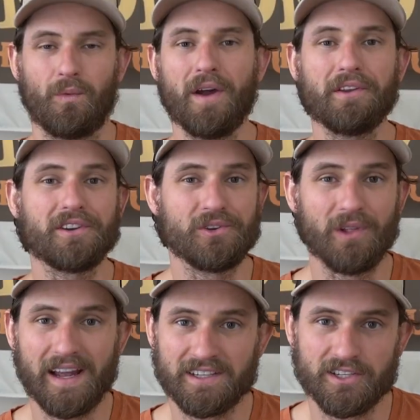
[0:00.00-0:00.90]
Whether you
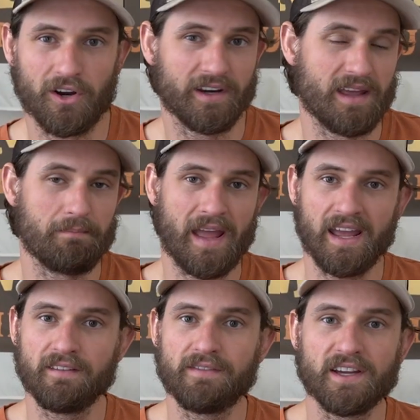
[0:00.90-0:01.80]
like to target
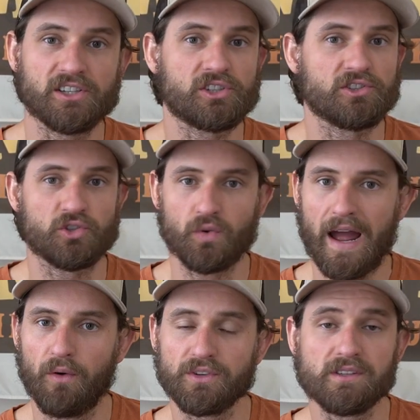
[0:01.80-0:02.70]
panfish,
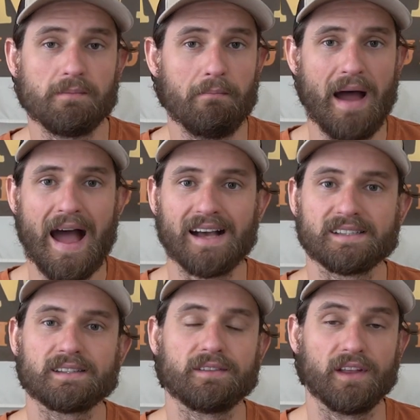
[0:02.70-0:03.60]
trout,
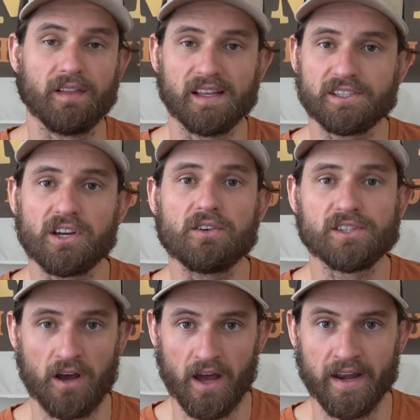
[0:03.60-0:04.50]
bass, the list
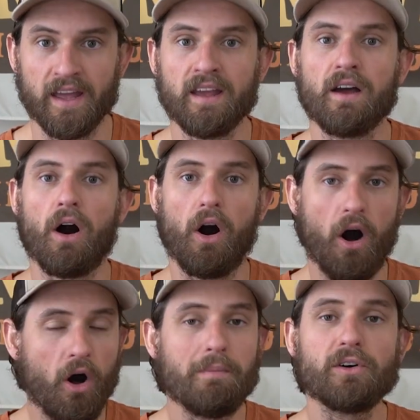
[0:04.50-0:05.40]
goes on,
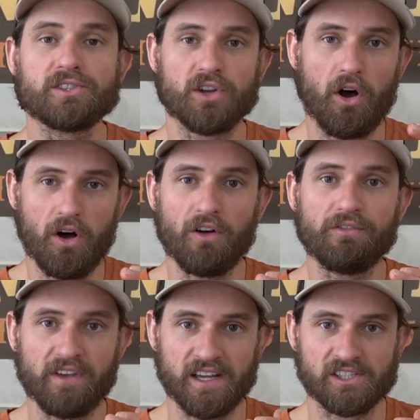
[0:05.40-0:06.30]
almost all
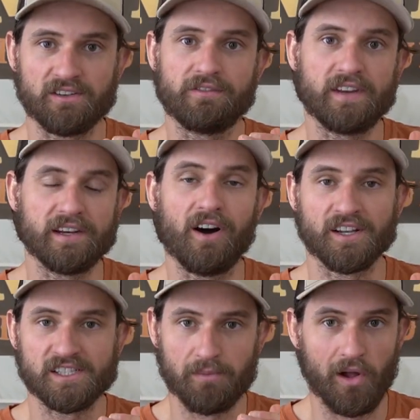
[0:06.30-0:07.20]
fish feed
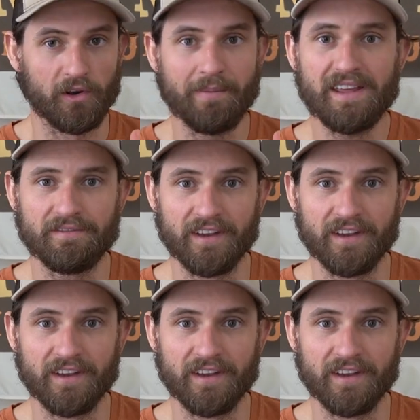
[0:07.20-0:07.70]
on smaller bait